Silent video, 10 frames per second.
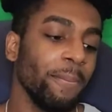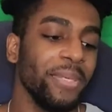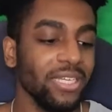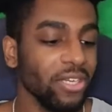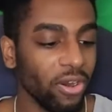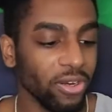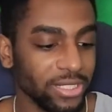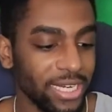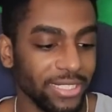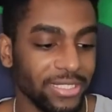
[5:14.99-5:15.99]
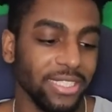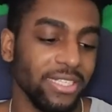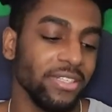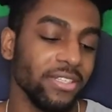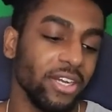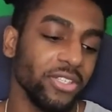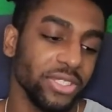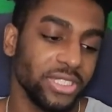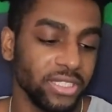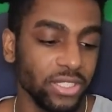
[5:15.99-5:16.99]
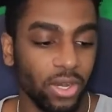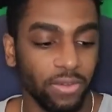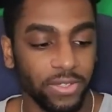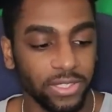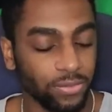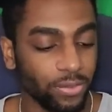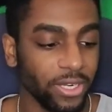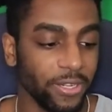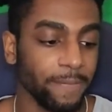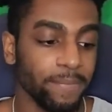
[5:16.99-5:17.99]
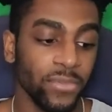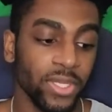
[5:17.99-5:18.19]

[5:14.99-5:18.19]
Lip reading: PER is 19, 116 offensive rating,